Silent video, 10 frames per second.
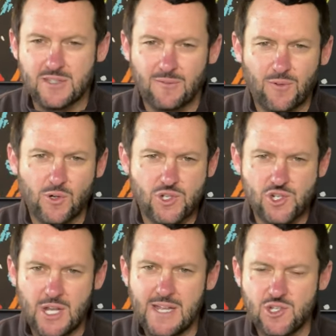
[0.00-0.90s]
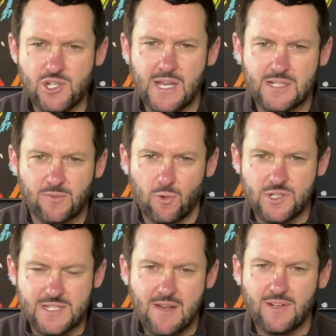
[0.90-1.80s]
the first gen
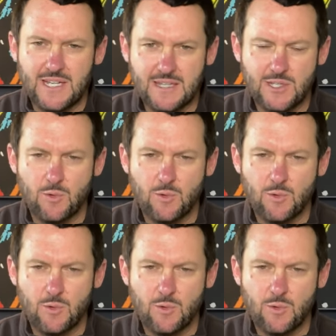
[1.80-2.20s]
GX470 in the